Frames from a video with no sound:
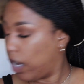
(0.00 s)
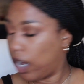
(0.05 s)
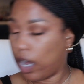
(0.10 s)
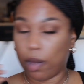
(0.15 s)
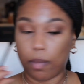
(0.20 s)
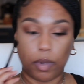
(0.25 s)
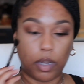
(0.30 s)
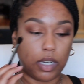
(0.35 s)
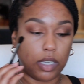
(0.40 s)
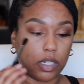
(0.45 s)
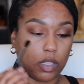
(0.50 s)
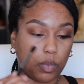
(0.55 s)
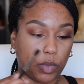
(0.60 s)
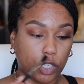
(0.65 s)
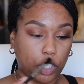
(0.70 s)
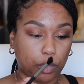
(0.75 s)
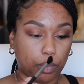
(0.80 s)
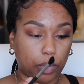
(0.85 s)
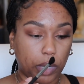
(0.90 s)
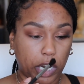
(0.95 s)
I'm going to
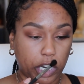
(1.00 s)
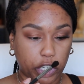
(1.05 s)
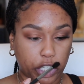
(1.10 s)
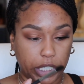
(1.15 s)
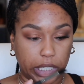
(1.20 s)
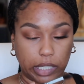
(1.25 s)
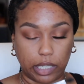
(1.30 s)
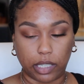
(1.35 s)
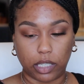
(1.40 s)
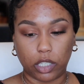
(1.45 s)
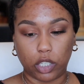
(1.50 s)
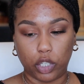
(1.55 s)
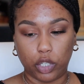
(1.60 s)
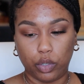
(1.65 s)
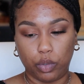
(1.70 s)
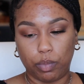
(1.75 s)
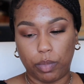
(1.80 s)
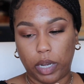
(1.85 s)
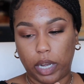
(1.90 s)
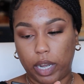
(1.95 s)
switch brushes
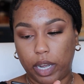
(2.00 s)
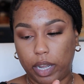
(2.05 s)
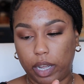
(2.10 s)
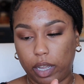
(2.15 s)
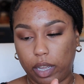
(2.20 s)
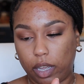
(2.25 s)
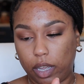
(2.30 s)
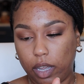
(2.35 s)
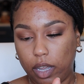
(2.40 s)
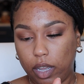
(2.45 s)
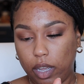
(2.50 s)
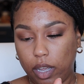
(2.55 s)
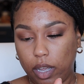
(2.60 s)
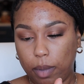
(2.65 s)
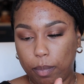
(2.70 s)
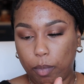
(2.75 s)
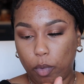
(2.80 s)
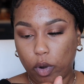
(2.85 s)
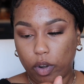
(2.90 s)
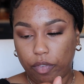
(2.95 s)
to my
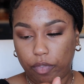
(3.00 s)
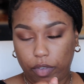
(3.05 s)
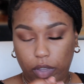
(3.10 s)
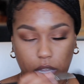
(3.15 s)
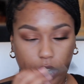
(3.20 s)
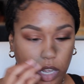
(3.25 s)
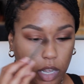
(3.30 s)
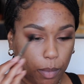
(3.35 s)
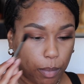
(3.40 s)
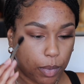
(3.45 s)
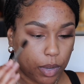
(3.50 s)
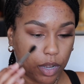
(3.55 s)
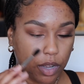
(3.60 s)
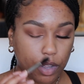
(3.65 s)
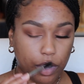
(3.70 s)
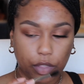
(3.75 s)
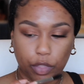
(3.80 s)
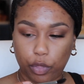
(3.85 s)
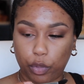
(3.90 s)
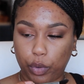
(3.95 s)
Morphe
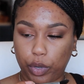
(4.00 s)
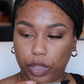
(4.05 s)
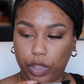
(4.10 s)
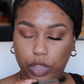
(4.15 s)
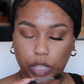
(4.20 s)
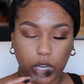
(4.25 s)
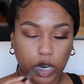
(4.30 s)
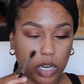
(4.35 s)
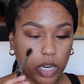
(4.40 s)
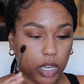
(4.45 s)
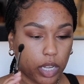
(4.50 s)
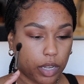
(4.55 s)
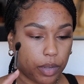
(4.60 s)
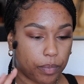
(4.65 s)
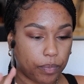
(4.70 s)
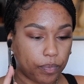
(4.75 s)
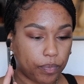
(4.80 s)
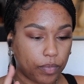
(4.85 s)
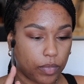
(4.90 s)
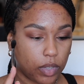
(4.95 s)

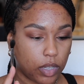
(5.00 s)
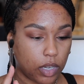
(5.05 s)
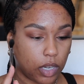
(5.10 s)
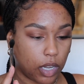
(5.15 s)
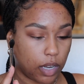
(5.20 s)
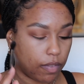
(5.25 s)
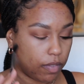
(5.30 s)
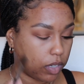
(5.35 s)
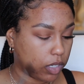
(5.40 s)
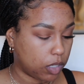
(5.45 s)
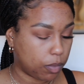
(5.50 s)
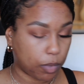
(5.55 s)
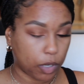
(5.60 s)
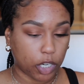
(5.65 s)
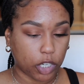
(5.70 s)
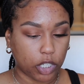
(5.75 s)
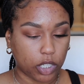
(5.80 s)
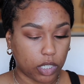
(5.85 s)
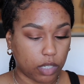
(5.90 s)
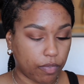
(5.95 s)
M330. Love this
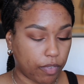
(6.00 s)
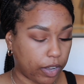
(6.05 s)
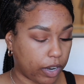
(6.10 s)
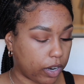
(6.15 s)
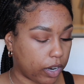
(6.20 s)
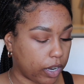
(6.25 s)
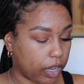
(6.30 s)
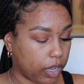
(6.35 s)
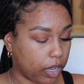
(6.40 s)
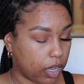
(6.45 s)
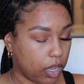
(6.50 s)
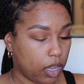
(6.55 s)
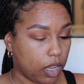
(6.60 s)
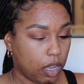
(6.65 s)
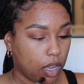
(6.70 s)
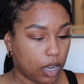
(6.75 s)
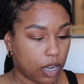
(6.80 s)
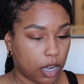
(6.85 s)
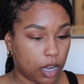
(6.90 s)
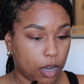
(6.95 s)
brush. It's very
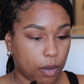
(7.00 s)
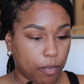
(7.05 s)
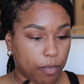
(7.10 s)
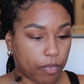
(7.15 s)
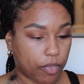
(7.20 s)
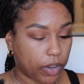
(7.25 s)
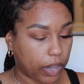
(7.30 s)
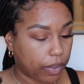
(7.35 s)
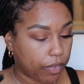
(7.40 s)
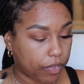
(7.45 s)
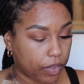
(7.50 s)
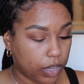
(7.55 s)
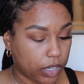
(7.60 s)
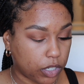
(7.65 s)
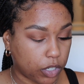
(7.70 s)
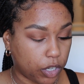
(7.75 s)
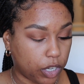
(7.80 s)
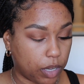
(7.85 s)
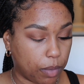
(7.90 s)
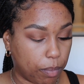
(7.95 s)
fluffy,
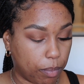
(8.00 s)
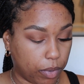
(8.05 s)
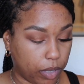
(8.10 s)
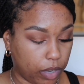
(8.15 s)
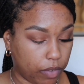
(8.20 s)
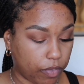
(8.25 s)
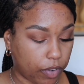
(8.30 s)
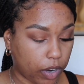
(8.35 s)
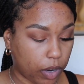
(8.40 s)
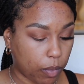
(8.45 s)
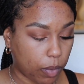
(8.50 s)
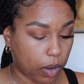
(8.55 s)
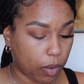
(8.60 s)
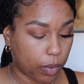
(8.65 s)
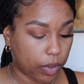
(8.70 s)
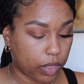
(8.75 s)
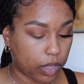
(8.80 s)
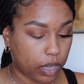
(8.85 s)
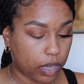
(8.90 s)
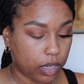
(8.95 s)
so you can blend very well
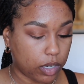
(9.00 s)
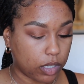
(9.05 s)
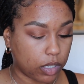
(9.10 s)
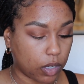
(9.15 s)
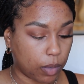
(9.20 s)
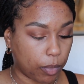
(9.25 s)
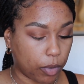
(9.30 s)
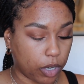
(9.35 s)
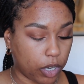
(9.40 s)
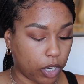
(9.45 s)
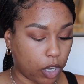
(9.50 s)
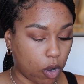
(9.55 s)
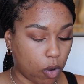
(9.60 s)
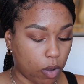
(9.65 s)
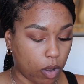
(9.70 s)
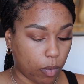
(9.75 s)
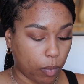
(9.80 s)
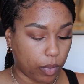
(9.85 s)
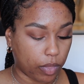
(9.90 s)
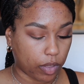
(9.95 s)
with it. So I'm going to
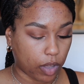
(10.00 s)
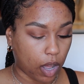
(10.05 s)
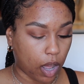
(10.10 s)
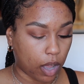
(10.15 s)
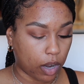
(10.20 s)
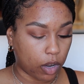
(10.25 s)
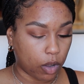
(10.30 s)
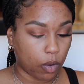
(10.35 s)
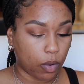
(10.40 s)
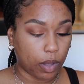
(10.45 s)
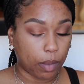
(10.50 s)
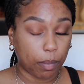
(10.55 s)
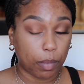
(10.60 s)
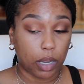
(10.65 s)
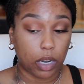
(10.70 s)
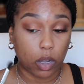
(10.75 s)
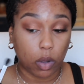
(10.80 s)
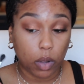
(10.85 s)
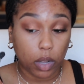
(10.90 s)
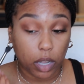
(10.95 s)
go in with Kano and
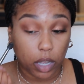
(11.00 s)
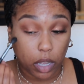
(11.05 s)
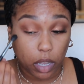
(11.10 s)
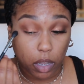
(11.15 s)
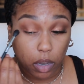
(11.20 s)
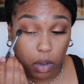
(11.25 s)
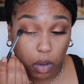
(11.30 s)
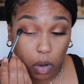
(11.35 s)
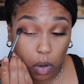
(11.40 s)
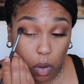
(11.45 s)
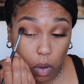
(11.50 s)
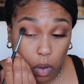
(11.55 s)
Mino again,